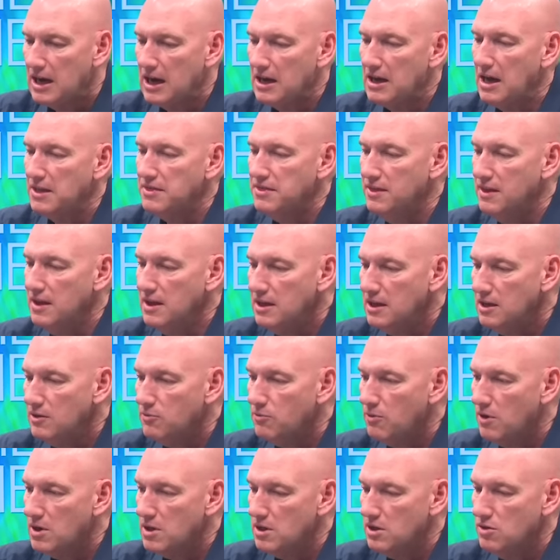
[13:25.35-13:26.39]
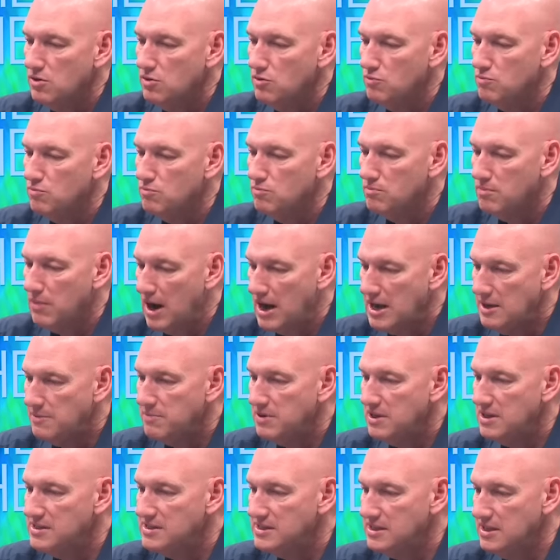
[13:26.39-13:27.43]
I think what you might
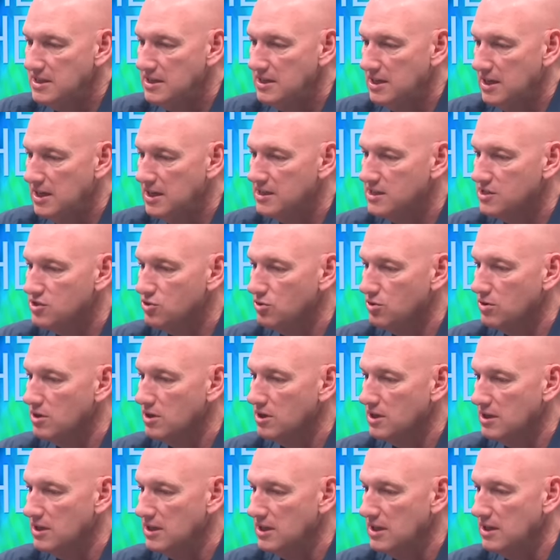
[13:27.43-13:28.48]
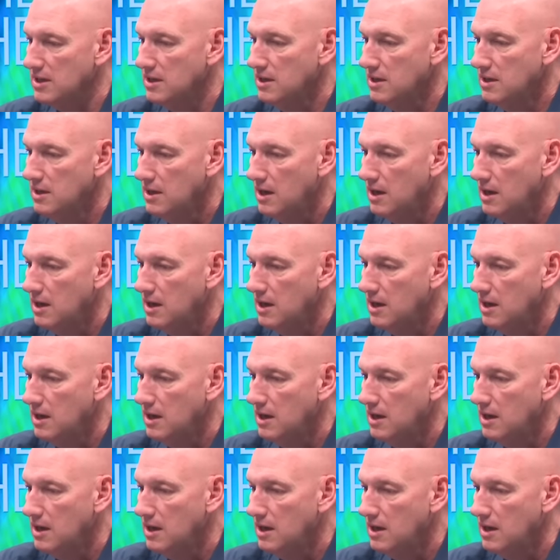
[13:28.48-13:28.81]
be seeing historically